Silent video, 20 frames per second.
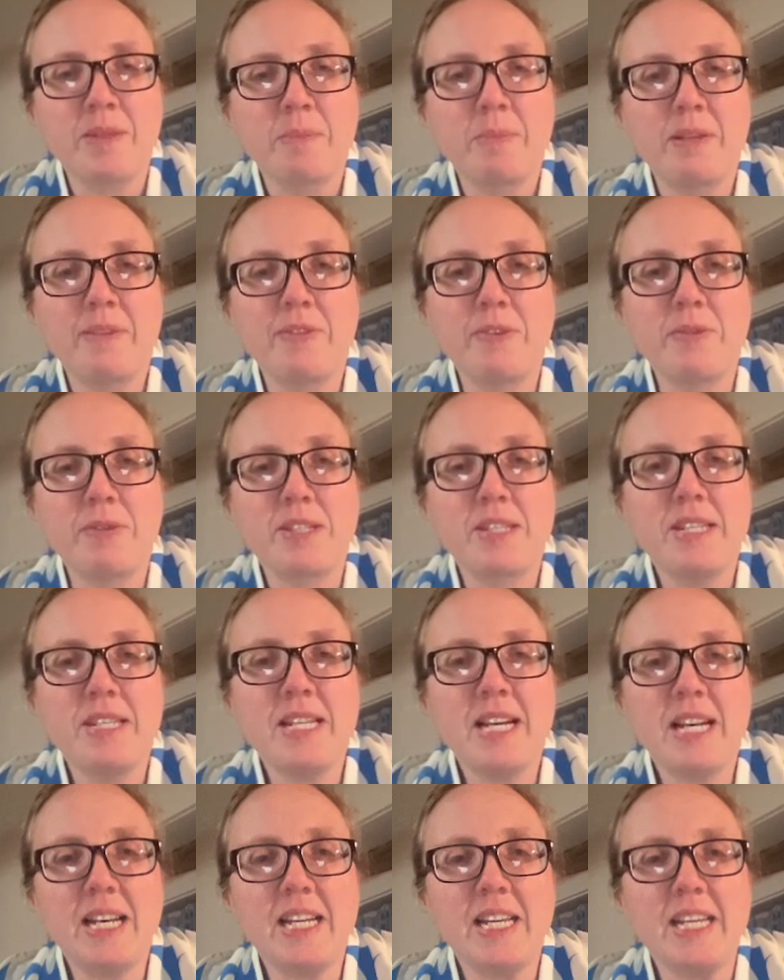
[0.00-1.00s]
But if it was
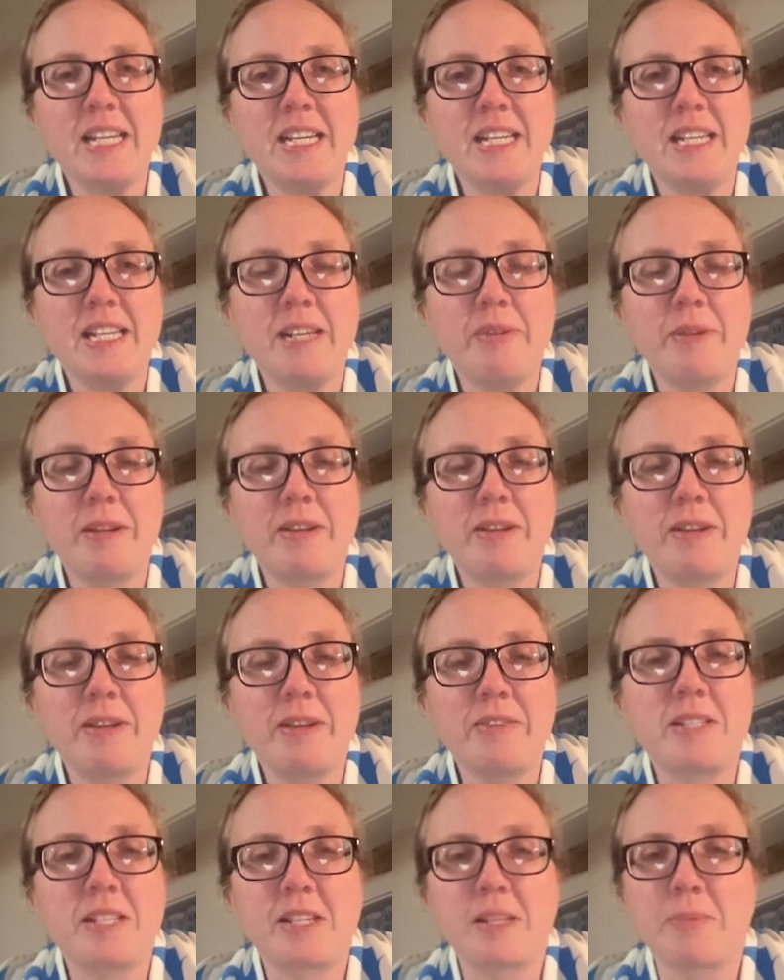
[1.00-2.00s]
9, it would have to
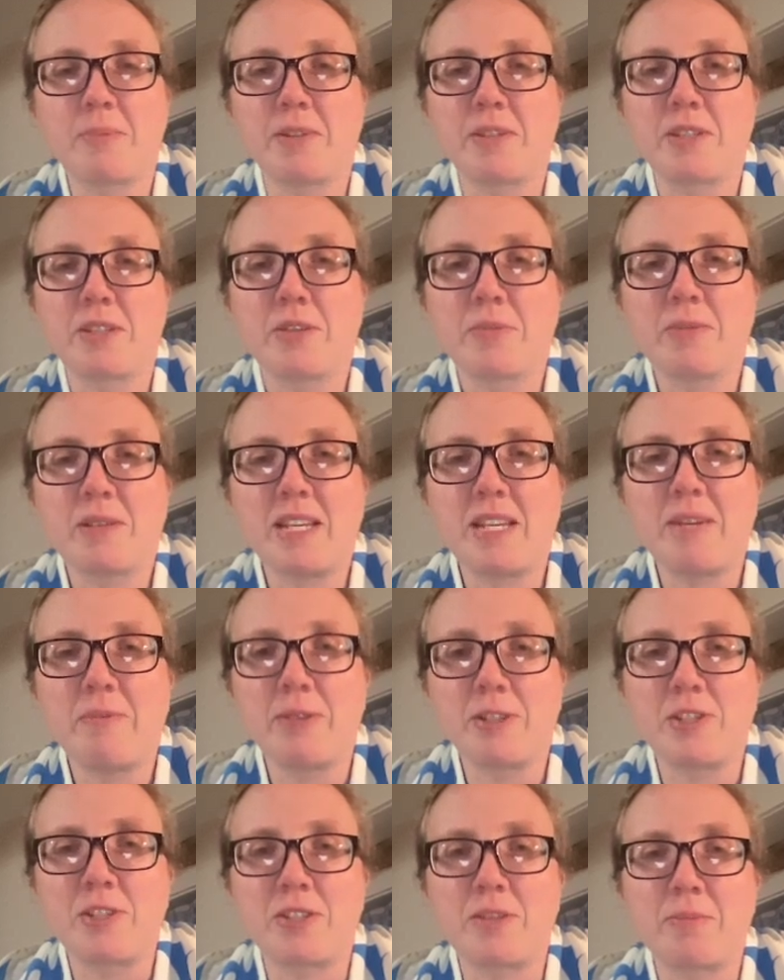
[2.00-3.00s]
be 6 plus 3,
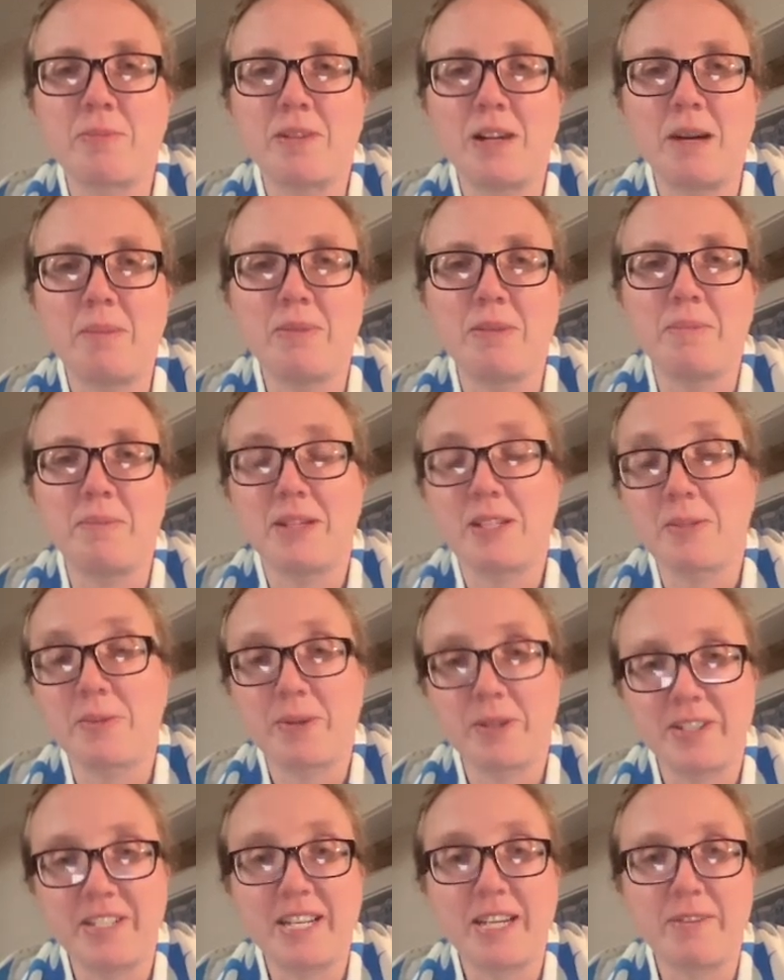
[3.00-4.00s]
which is a problem because we
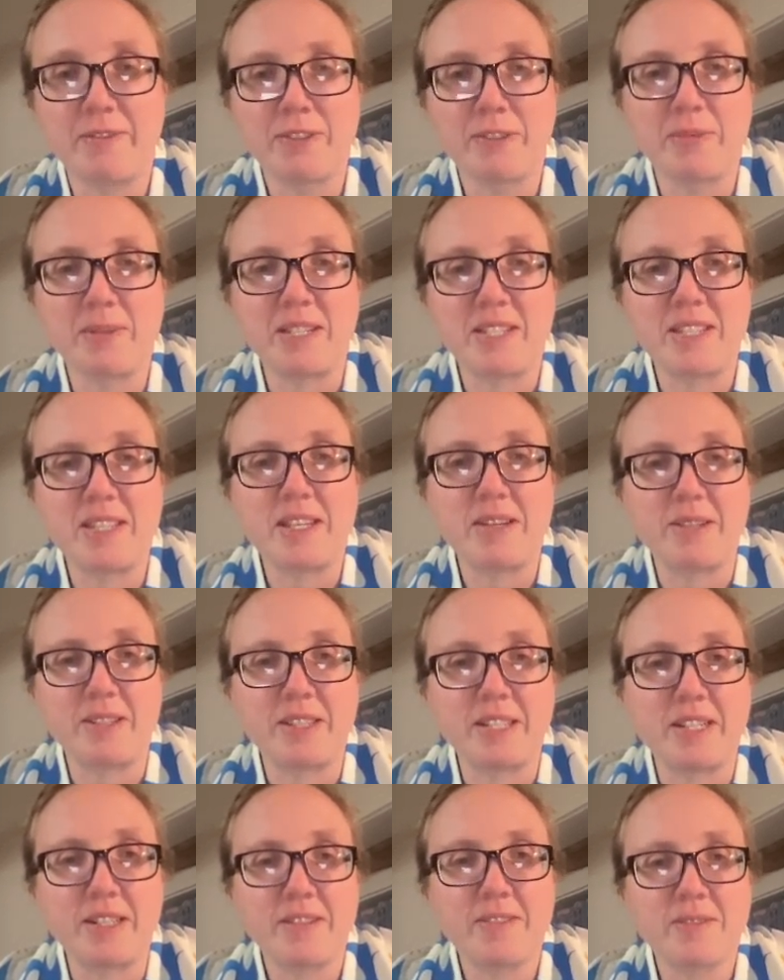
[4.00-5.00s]
already have 3s there
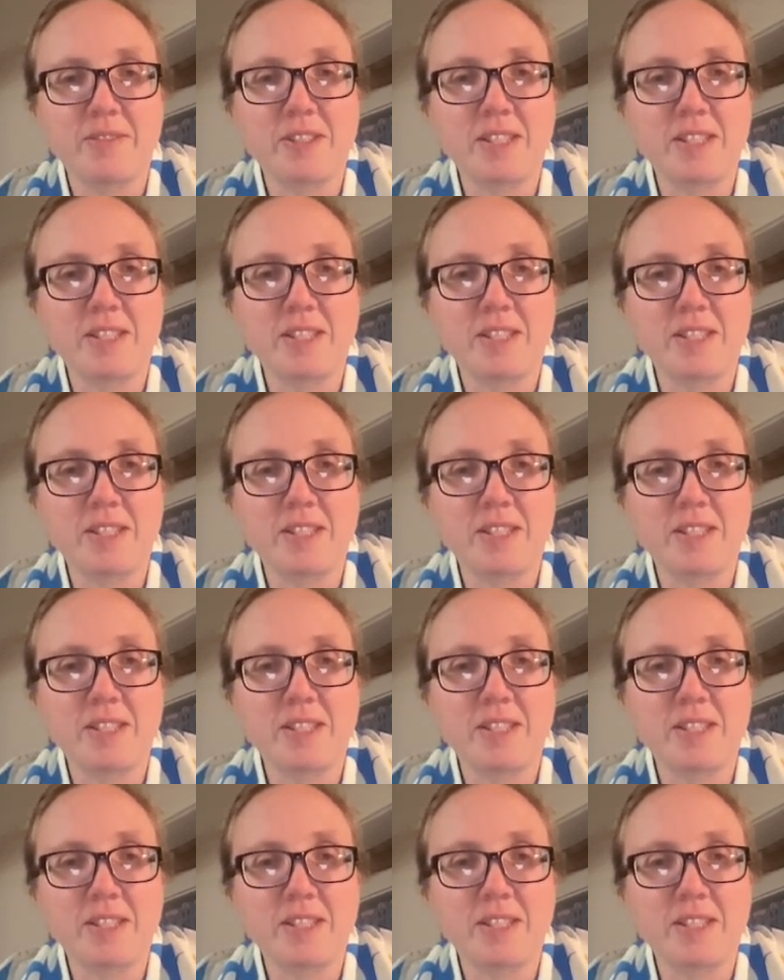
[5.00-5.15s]
and there.